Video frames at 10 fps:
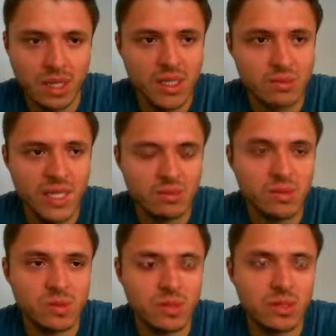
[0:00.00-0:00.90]
His best
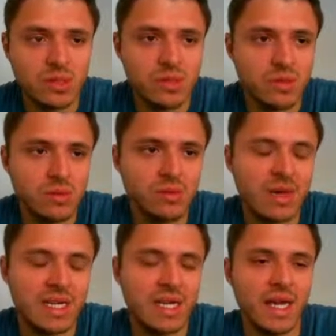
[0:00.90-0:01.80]
move is probably just to move
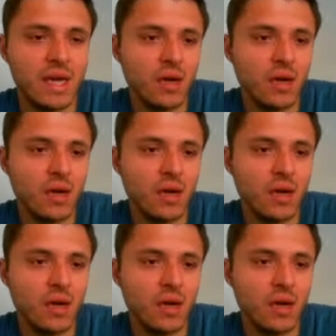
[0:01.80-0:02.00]
back the king.